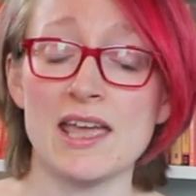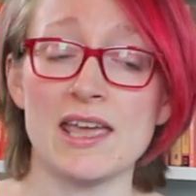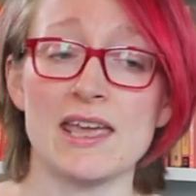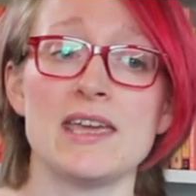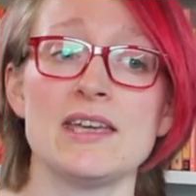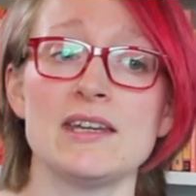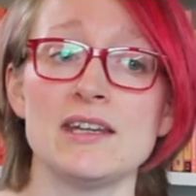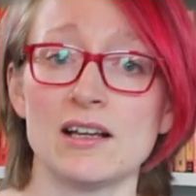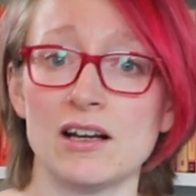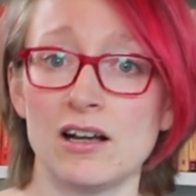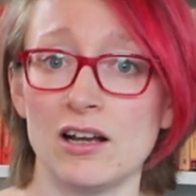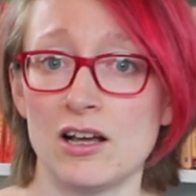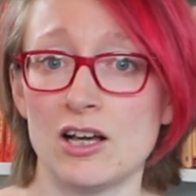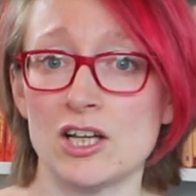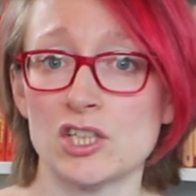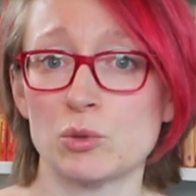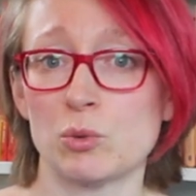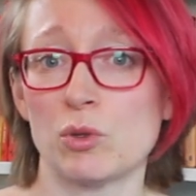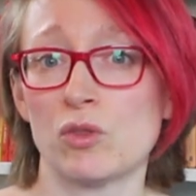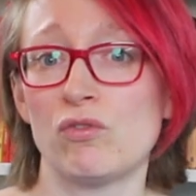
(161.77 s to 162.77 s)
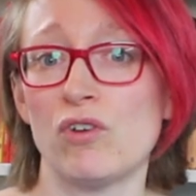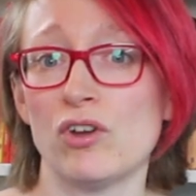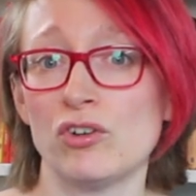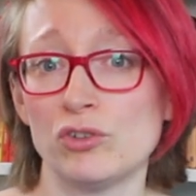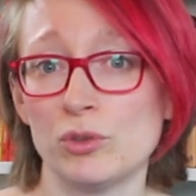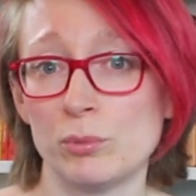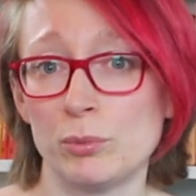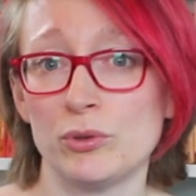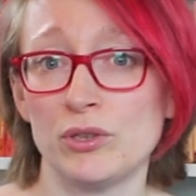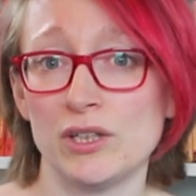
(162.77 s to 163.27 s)
in a class with
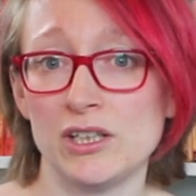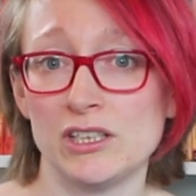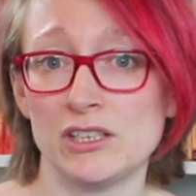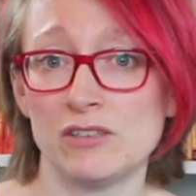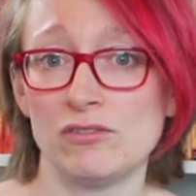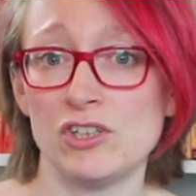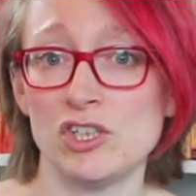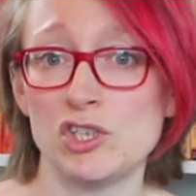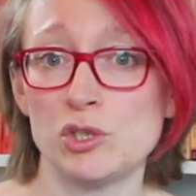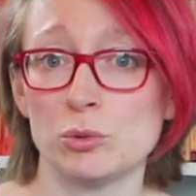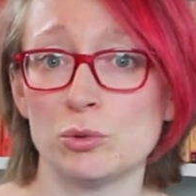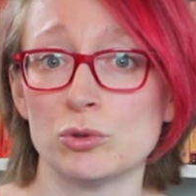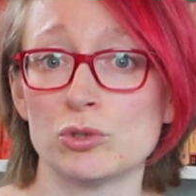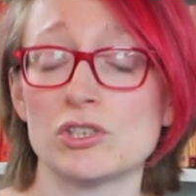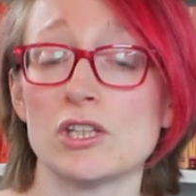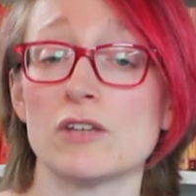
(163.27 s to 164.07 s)
vulnerable individuals,